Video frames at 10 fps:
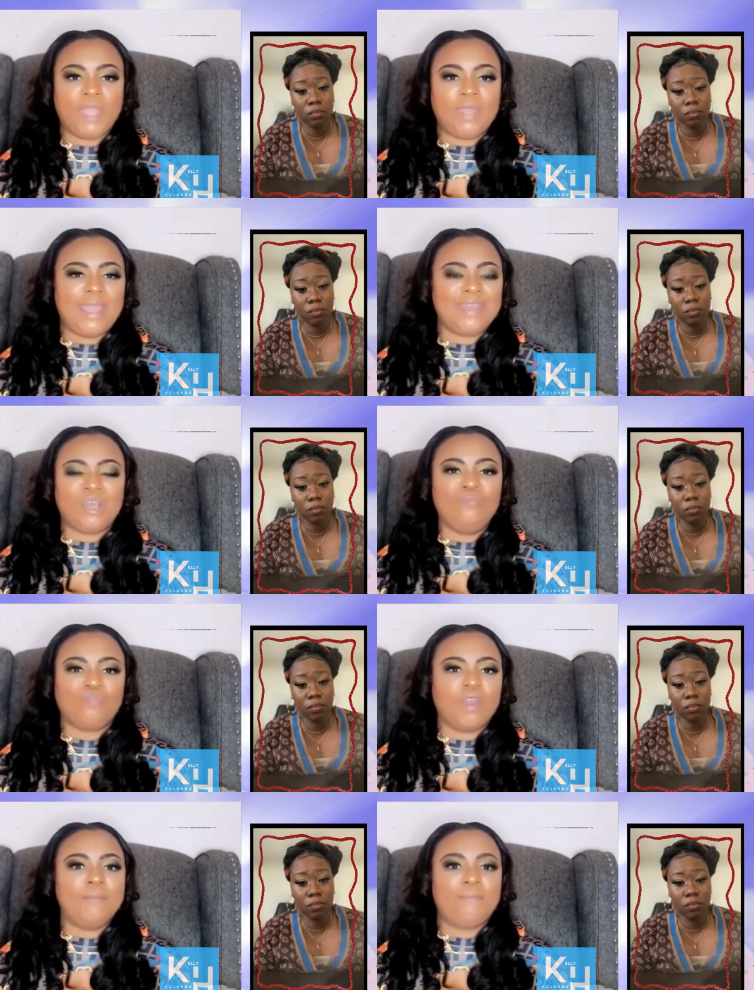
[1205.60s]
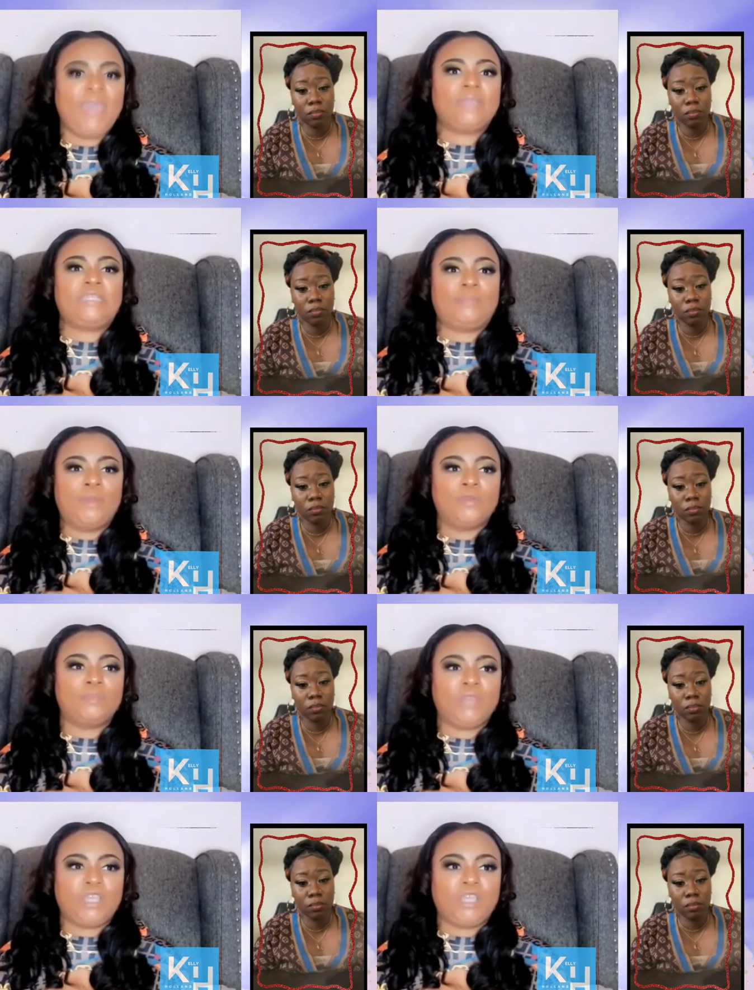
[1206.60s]
Speaker 1: and, and don't run back to the person
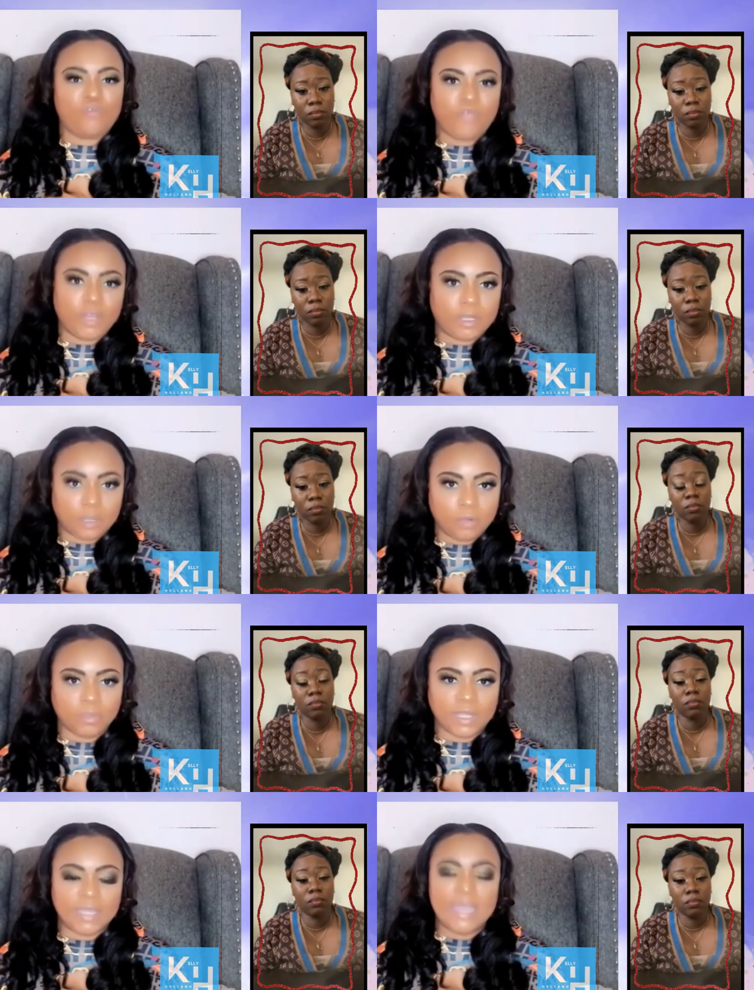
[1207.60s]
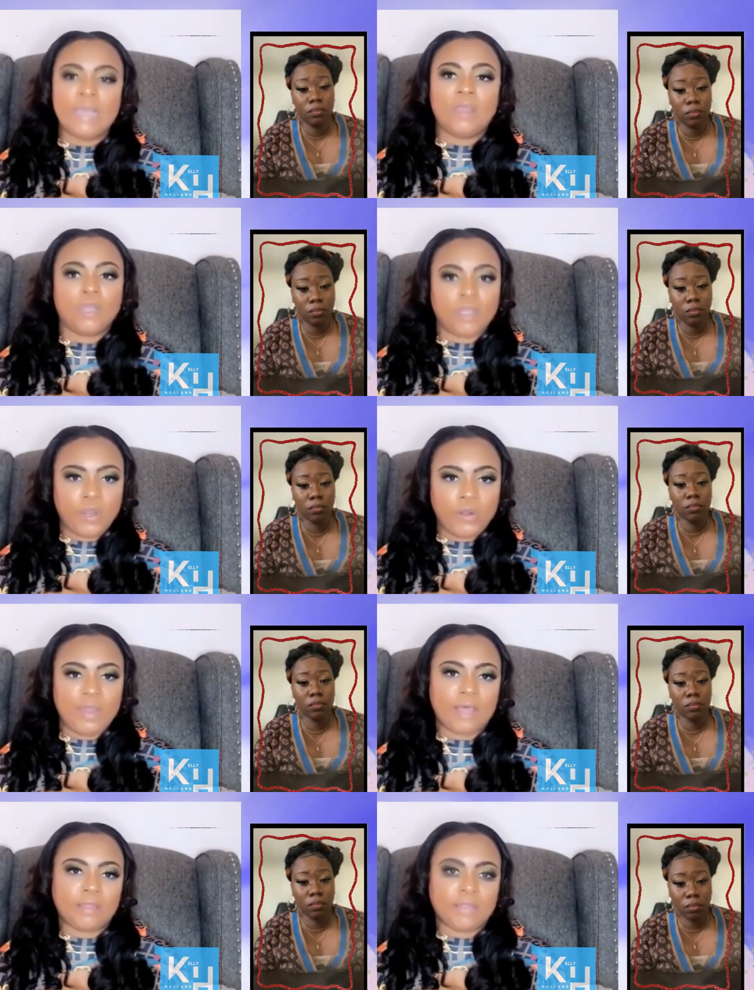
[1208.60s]
because you're feeling lonely learn
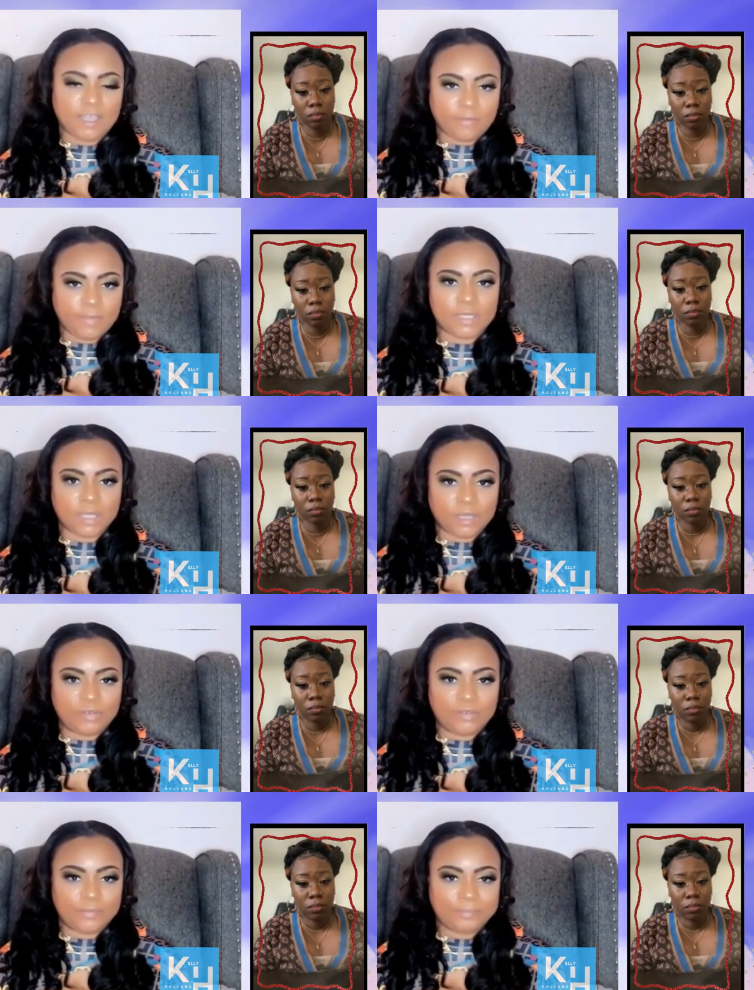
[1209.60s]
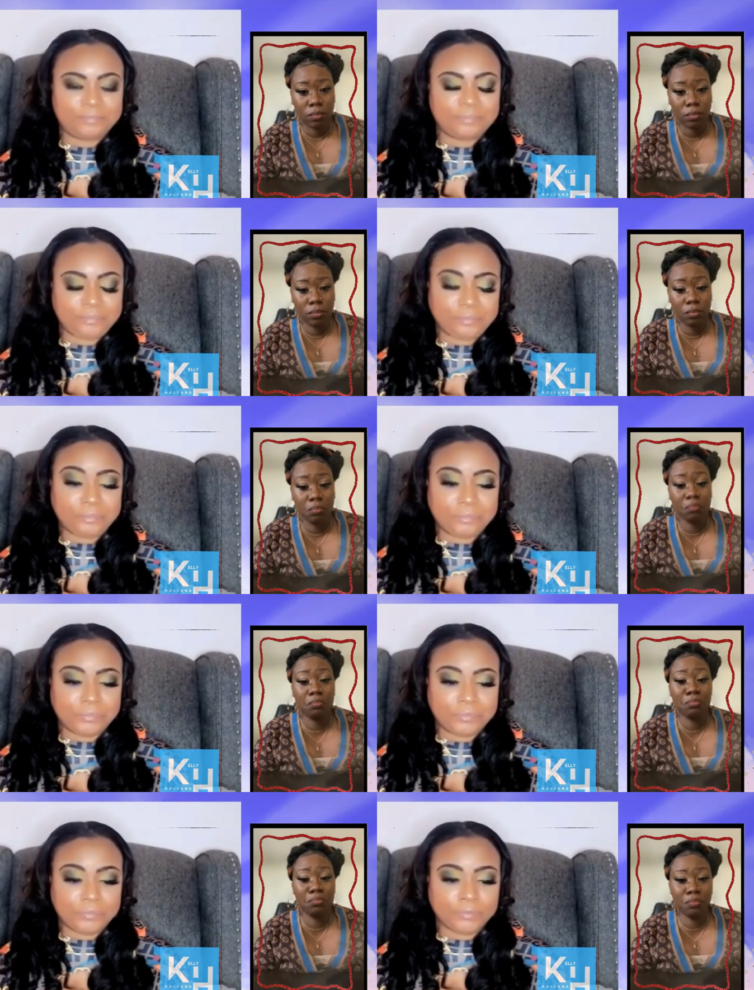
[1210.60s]
how to love yourself
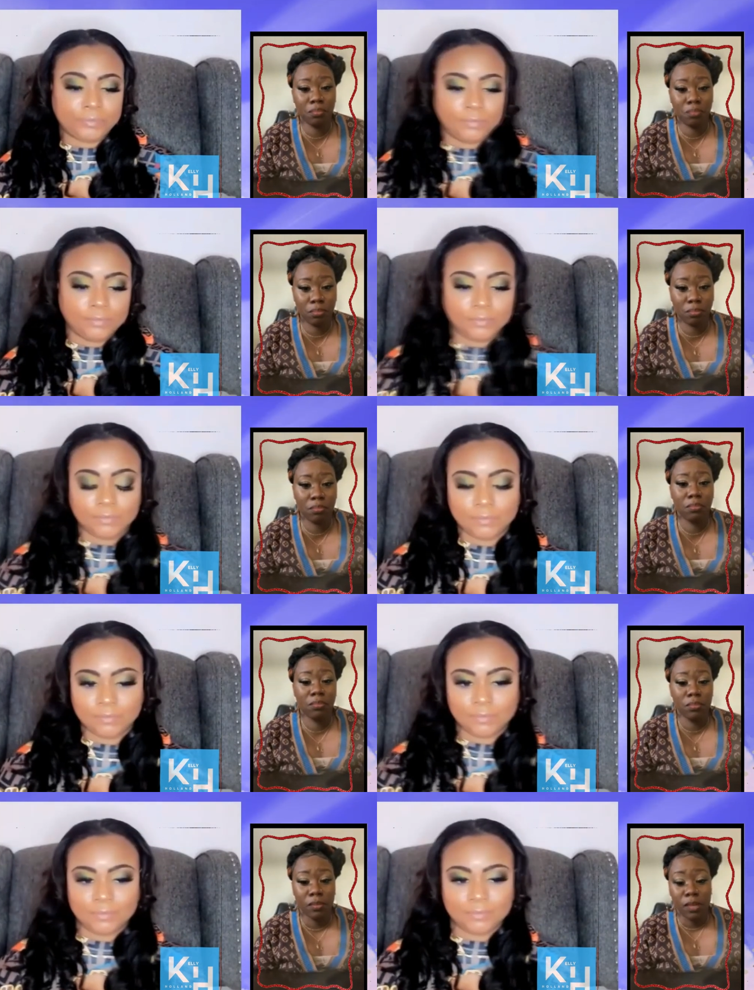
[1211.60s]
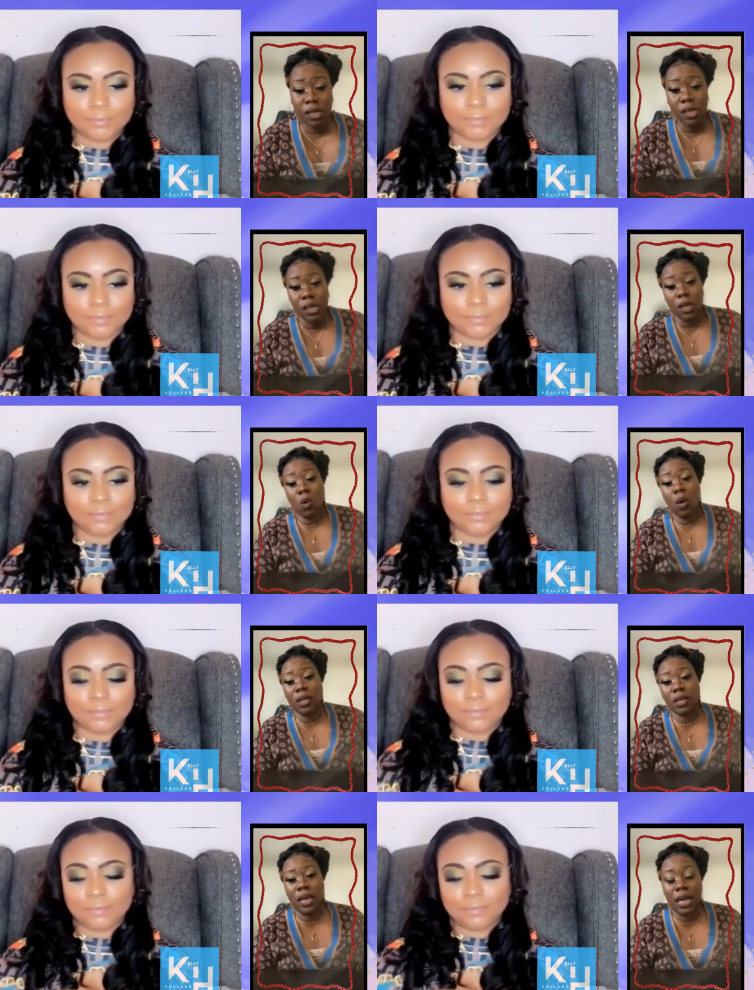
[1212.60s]
Speaker 2: mm. Mm
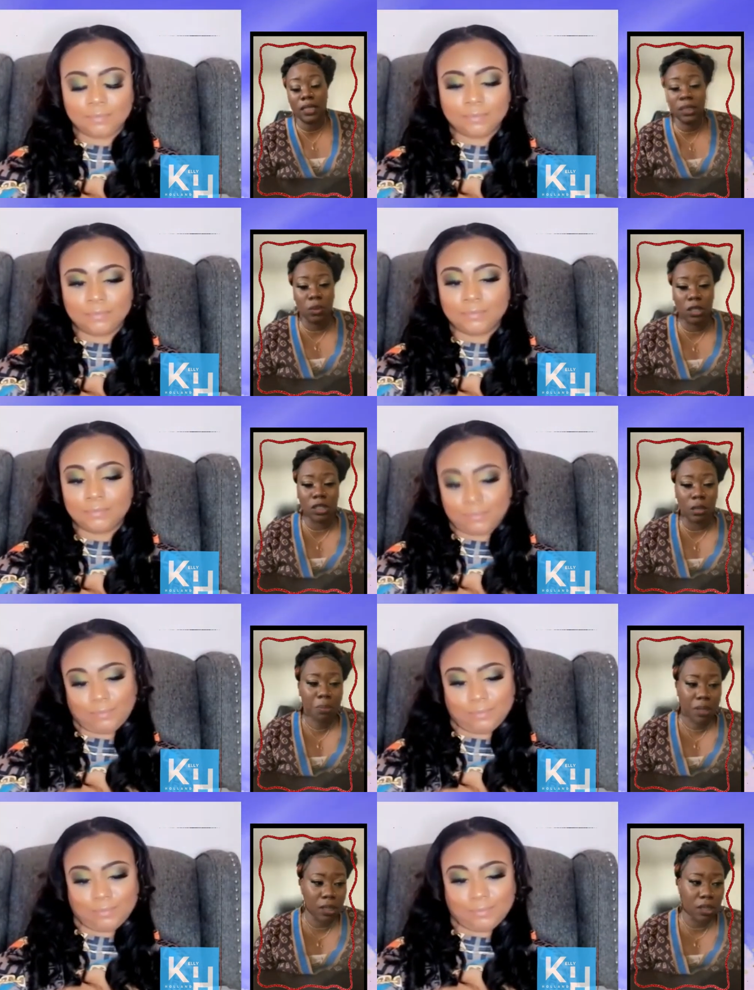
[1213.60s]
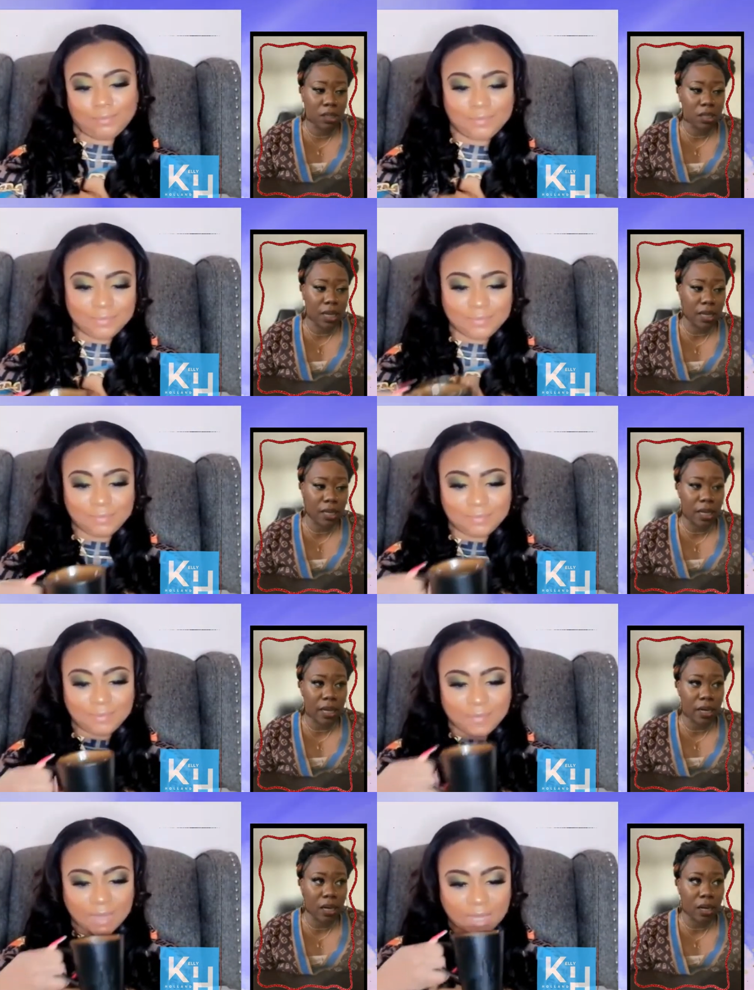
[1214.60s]
quickly, I just want to jump in and say
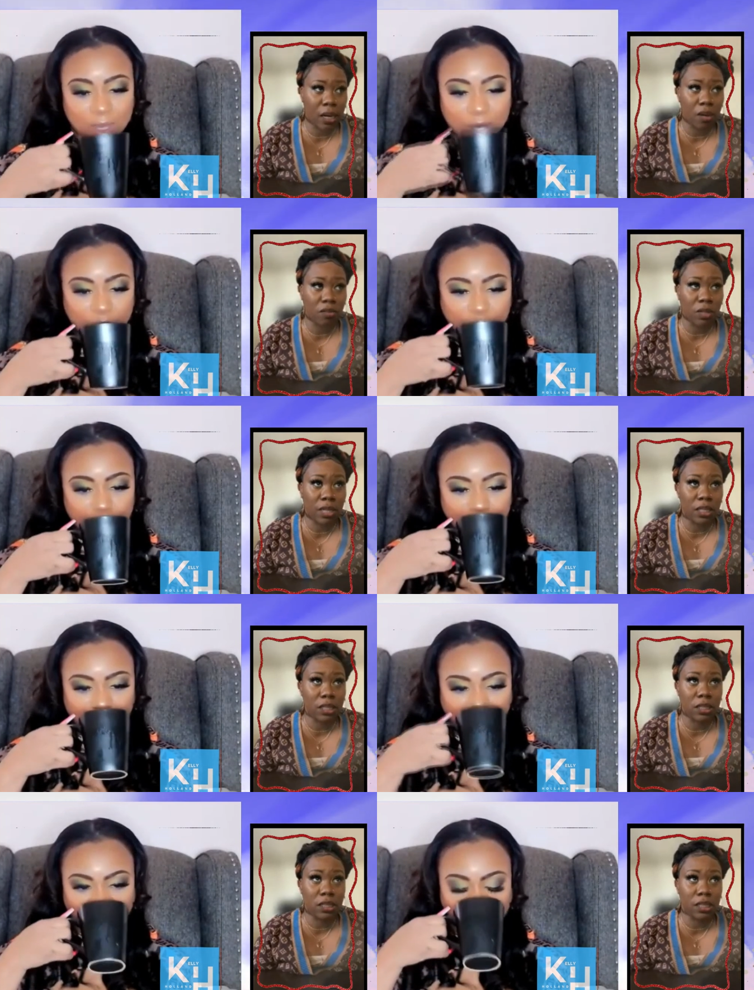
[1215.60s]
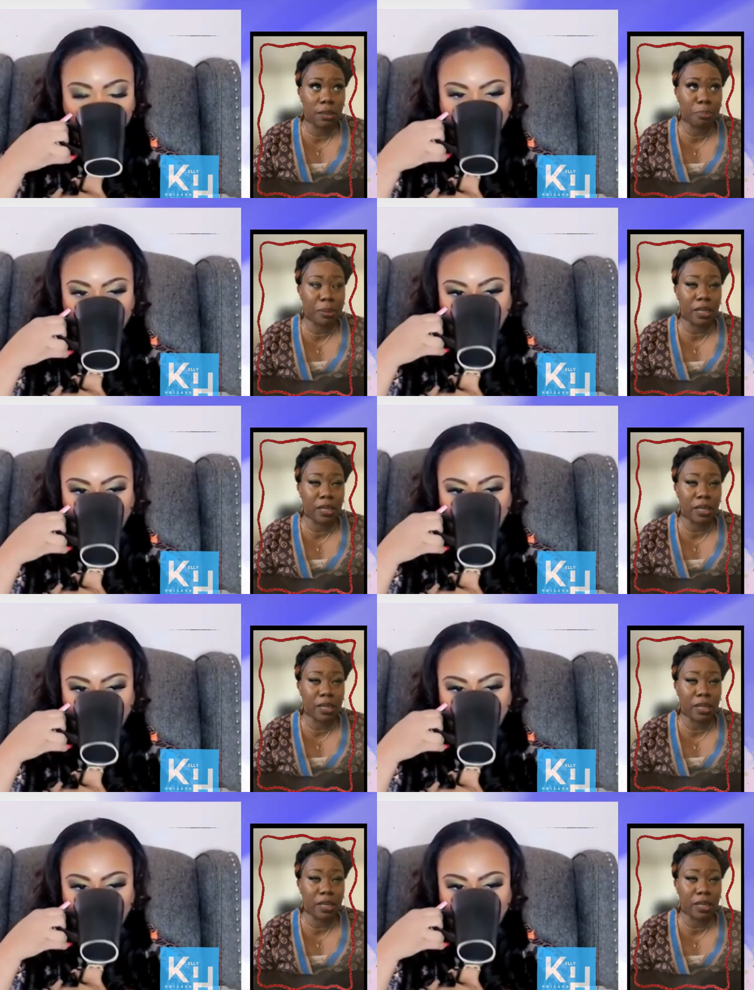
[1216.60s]
that uh, a relationship